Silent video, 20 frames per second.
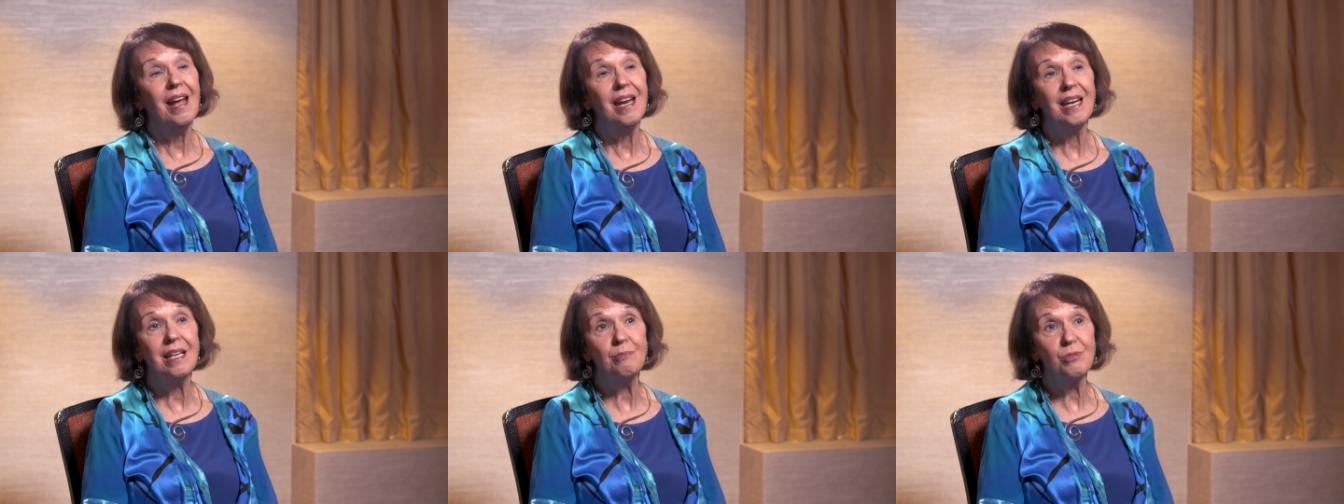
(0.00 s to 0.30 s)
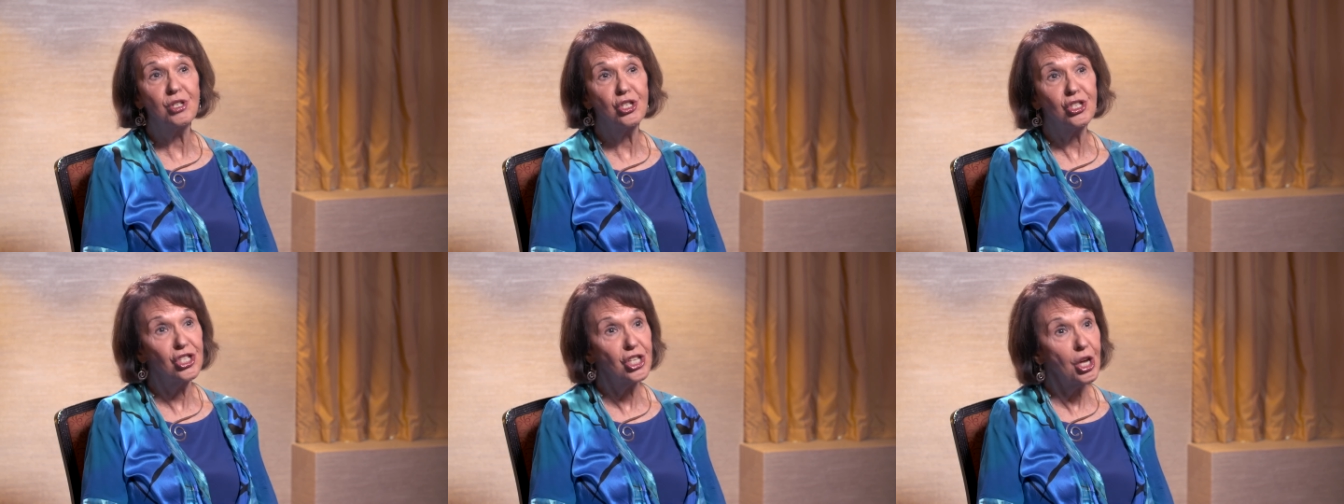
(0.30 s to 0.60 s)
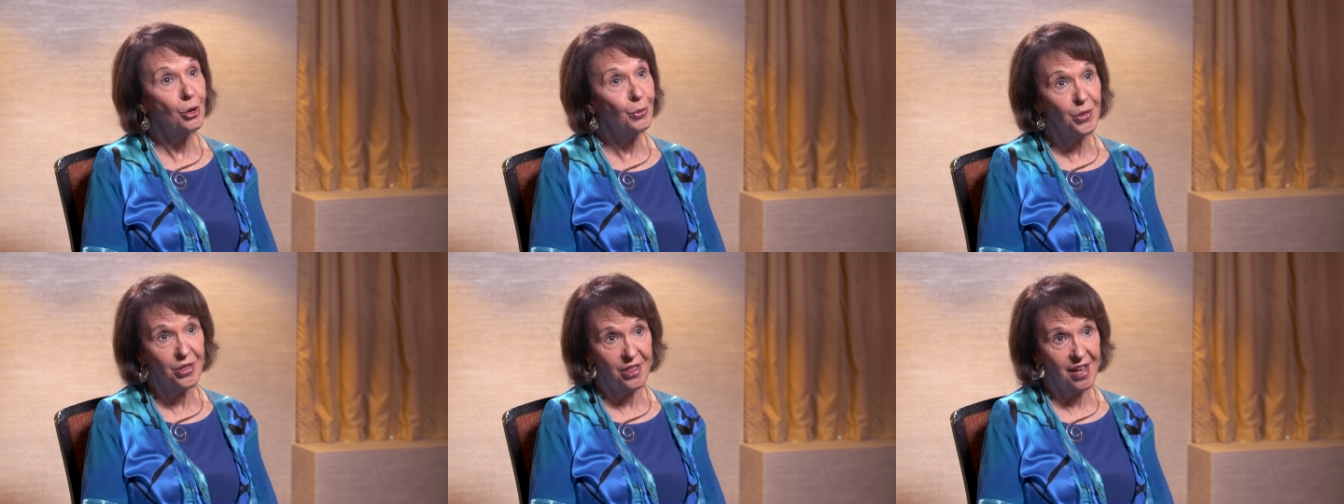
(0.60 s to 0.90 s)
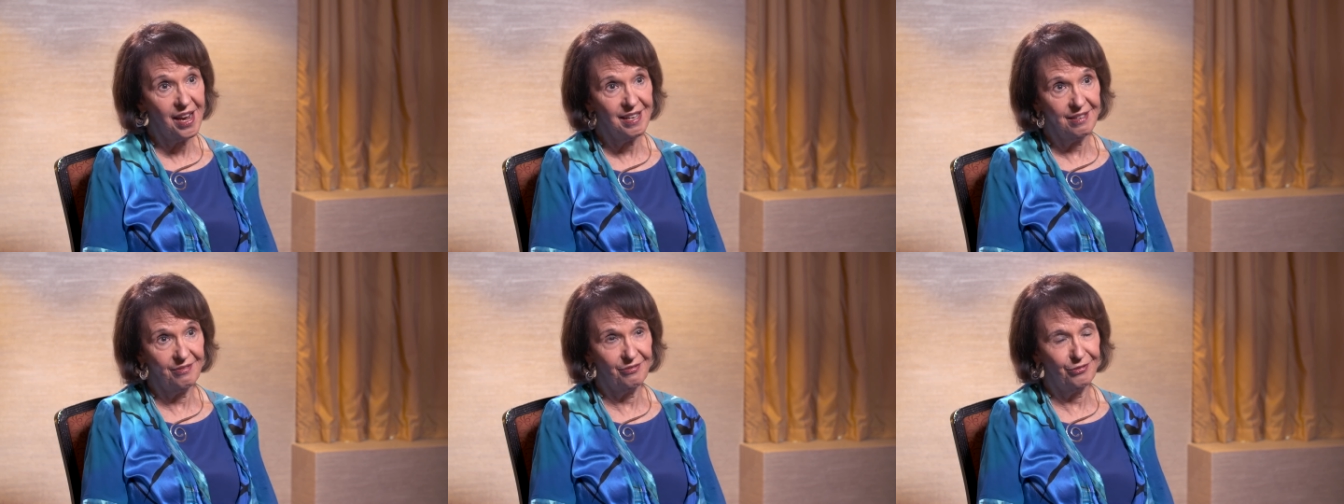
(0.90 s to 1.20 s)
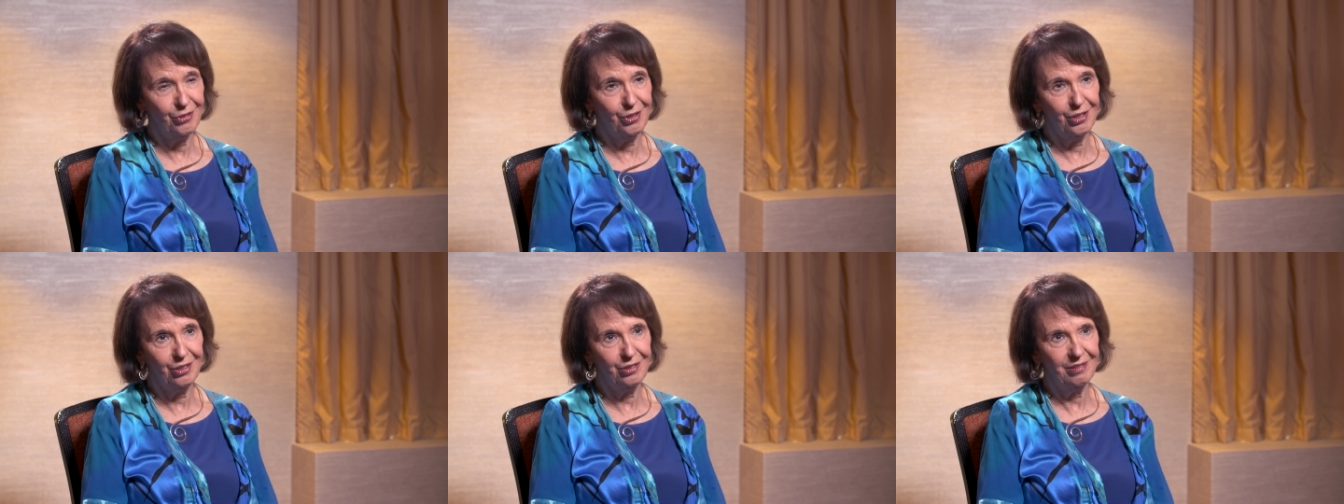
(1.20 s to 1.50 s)
And I'm so
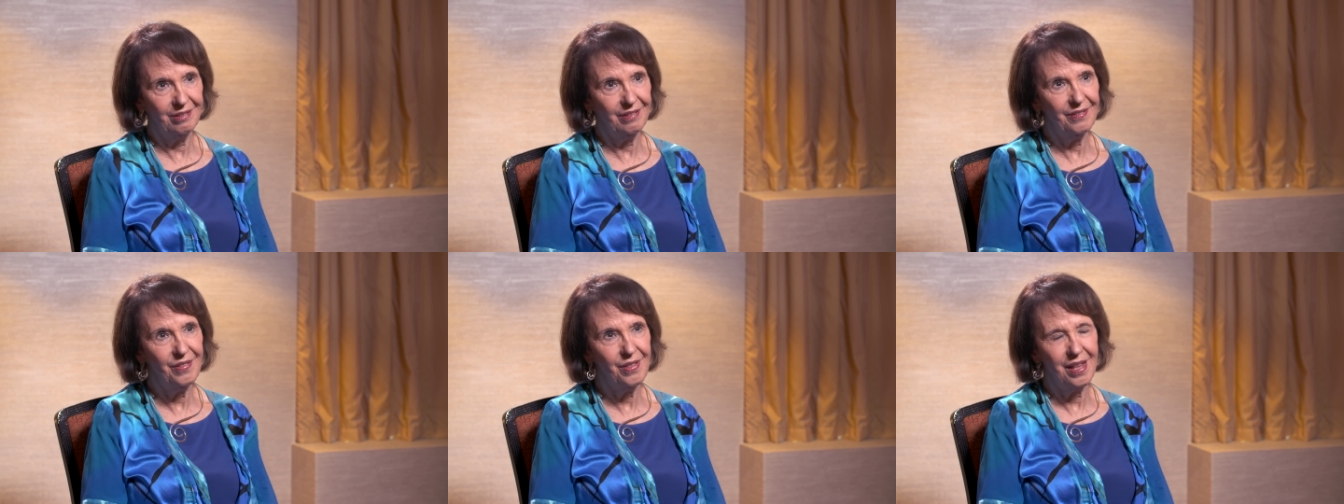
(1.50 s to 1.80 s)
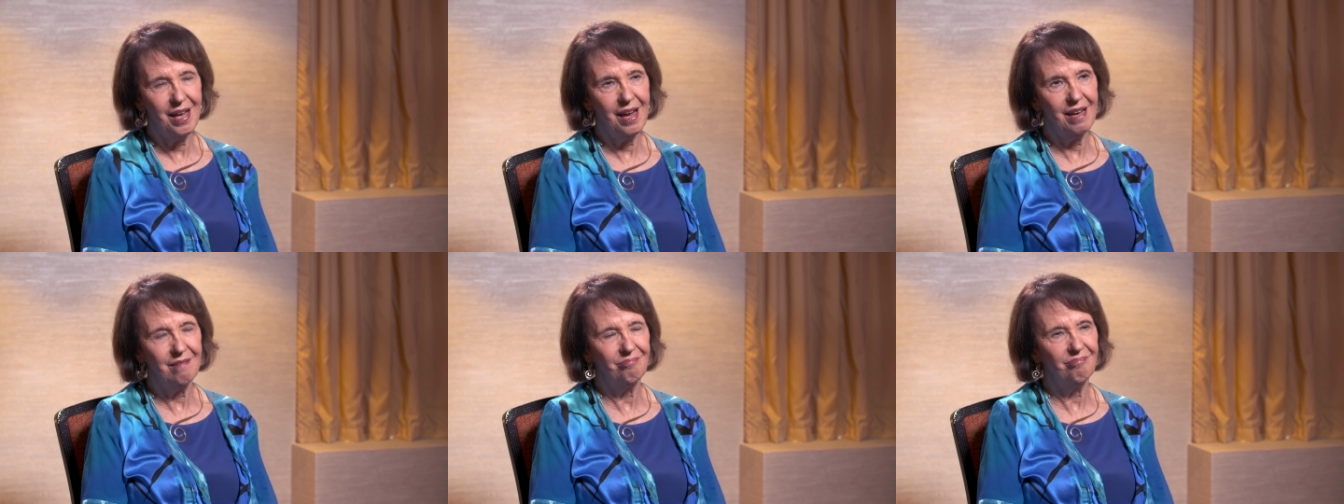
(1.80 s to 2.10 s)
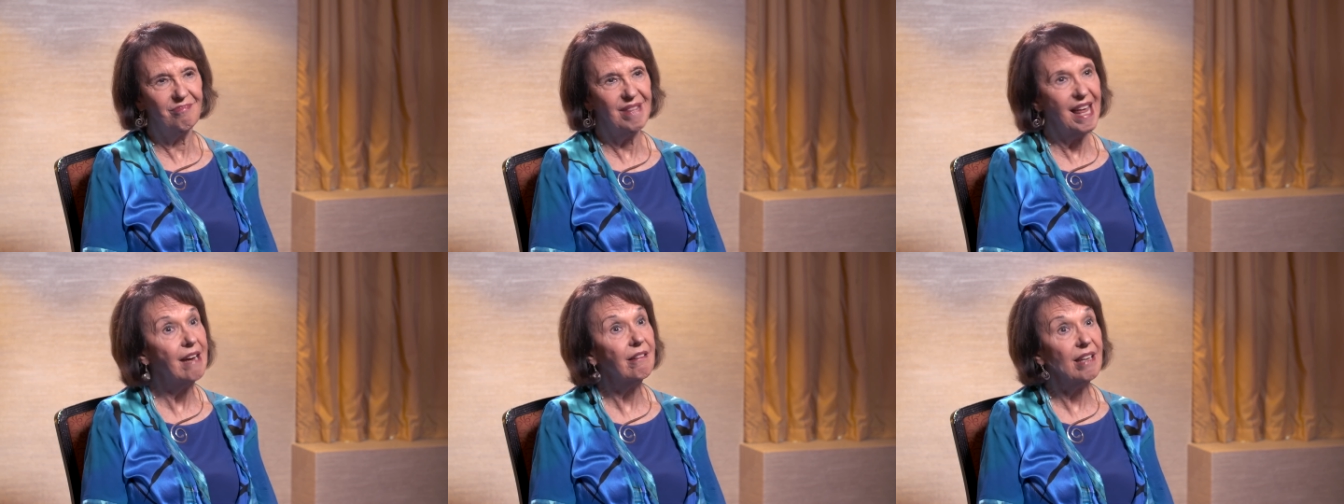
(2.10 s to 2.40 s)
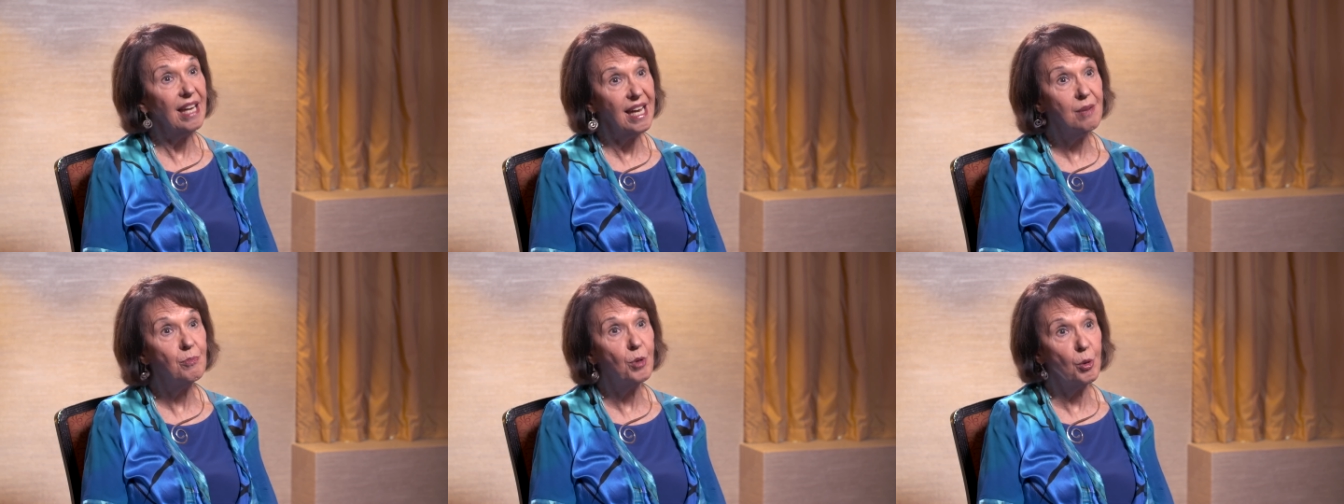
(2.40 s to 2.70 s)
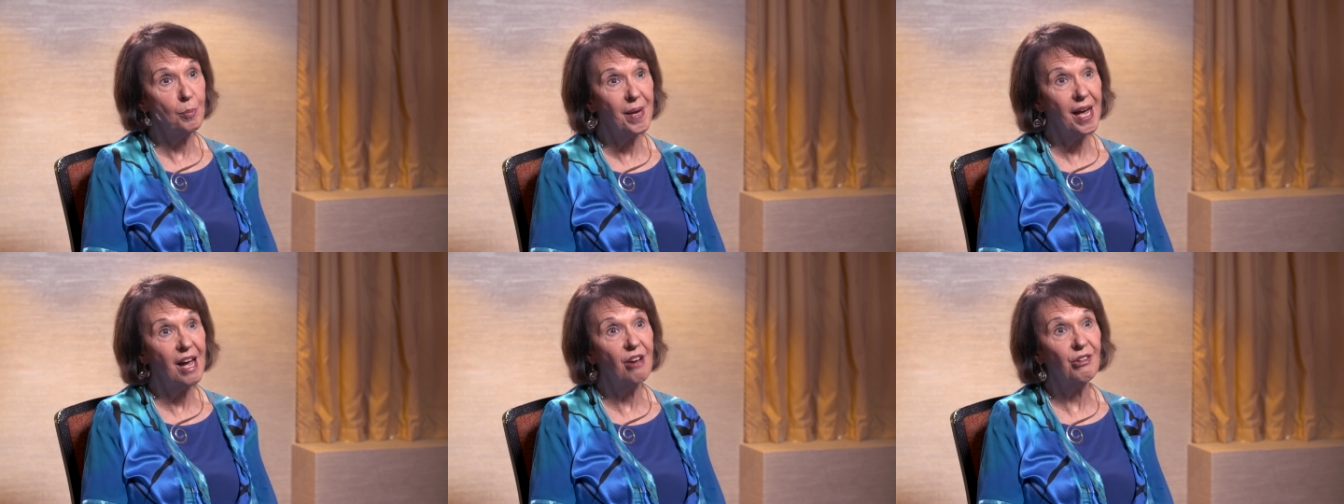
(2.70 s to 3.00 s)
thankful that that came
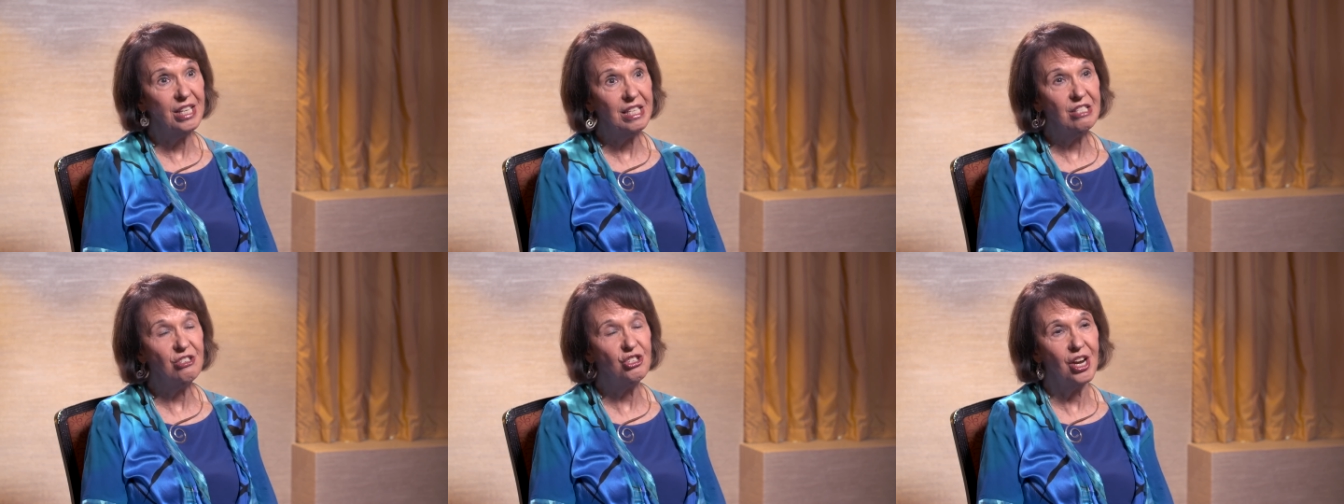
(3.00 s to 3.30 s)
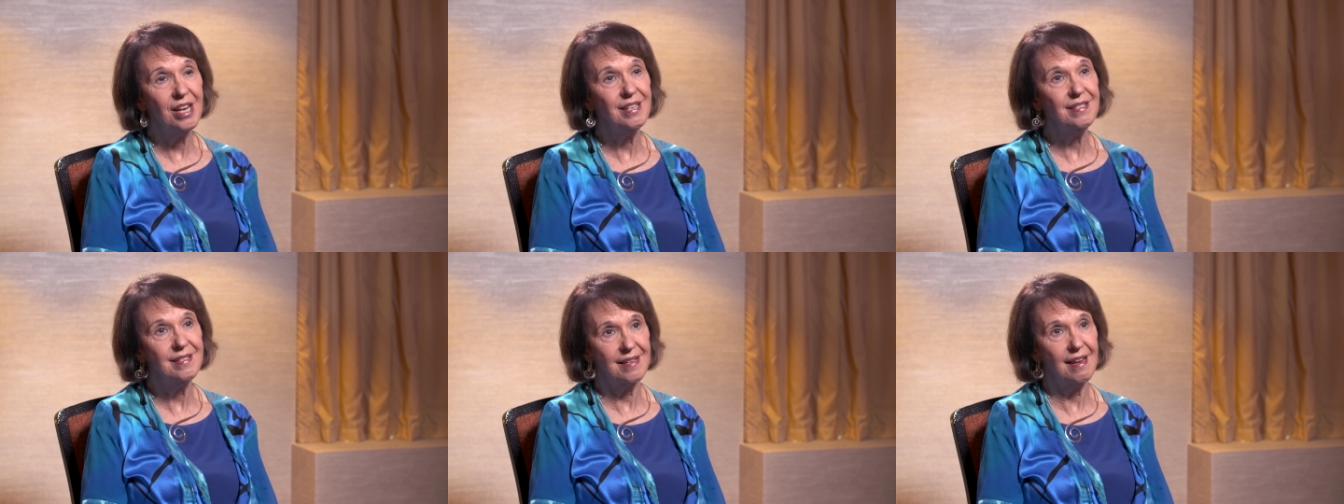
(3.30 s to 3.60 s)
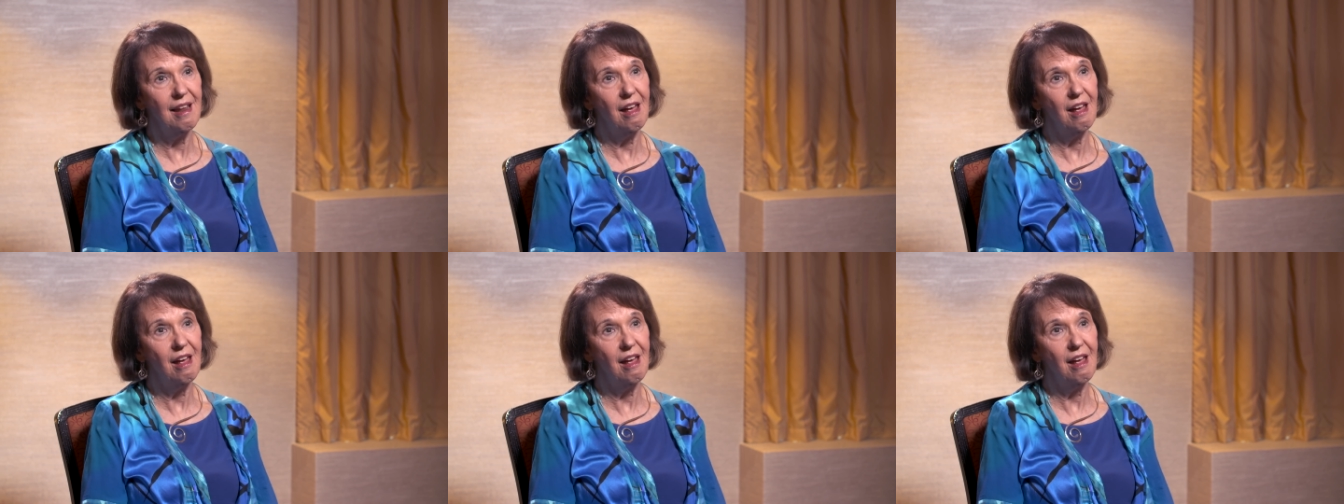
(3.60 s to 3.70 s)
about in Jay's